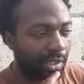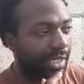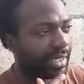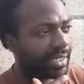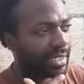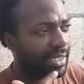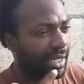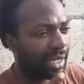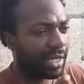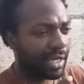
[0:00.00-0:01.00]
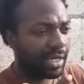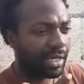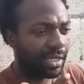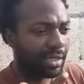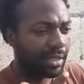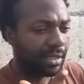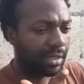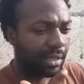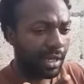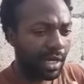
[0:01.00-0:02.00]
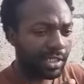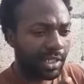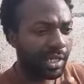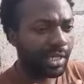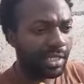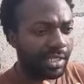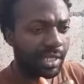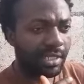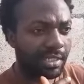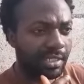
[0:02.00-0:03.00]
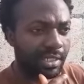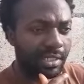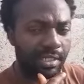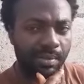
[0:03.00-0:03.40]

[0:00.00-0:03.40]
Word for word: connecting all of the larger and lesser Antilles.